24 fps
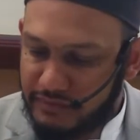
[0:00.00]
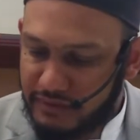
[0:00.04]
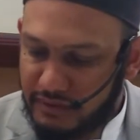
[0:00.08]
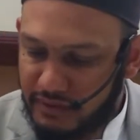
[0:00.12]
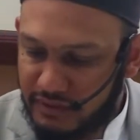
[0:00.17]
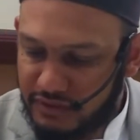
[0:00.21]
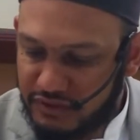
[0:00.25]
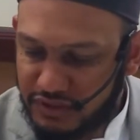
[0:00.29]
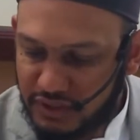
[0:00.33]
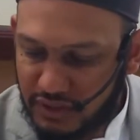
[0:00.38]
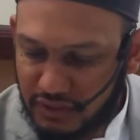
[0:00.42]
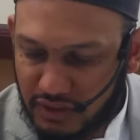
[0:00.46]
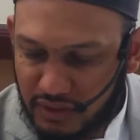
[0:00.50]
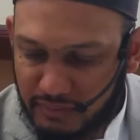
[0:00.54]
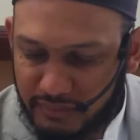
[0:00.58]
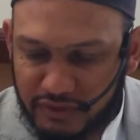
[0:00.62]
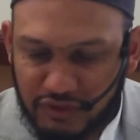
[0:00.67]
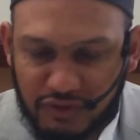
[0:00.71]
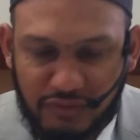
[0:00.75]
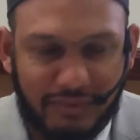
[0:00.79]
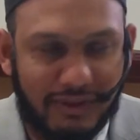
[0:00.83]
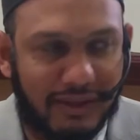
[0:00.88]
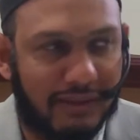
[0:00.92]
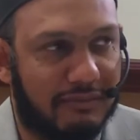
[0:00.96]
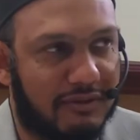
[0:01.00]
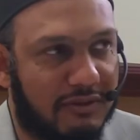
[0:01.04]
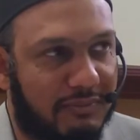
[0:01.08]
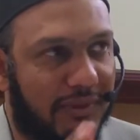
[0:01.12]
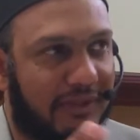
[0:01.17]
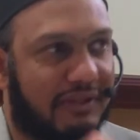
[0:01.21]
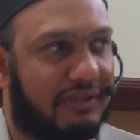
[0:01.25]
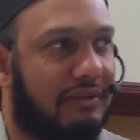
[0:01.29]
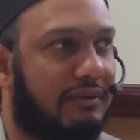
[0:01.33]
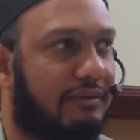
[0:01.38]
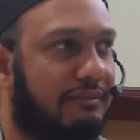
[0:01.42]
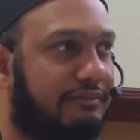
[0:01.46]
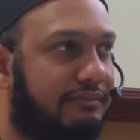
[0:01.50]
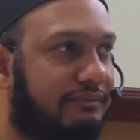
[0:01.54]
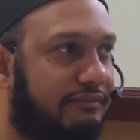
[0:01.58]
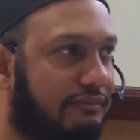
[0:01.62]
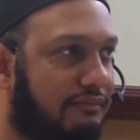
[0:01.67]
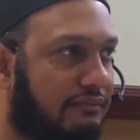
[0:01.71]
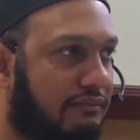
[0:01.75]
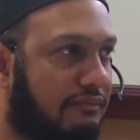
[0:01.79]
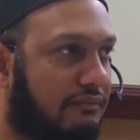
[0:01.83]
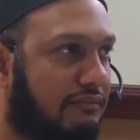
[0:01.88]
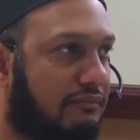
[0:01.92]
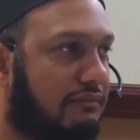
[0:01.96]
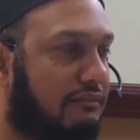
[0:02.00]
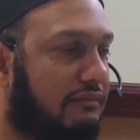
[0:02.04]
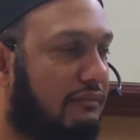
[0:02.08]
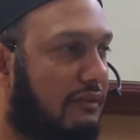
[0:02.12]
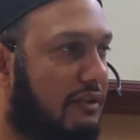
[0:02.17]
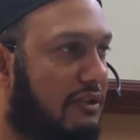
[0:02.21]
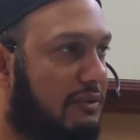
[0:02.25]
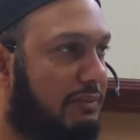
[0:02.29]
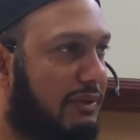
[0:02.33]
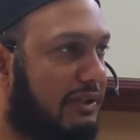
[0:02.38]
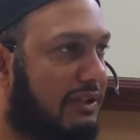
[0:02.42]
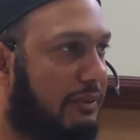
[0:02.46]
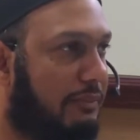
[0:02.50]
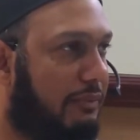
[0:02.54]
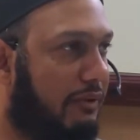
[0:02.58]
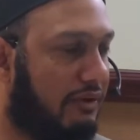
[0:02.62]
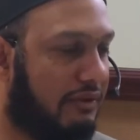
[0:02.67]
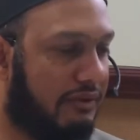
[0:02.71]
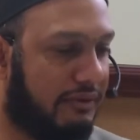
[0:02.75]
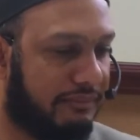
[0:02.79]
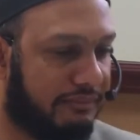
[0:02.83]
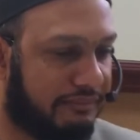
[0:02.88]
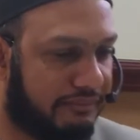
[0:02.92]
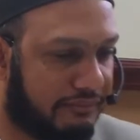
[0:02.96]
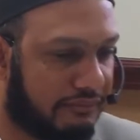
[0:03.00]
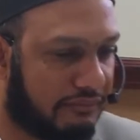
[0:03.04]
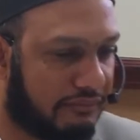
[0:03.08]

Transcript: means it becomes split apart.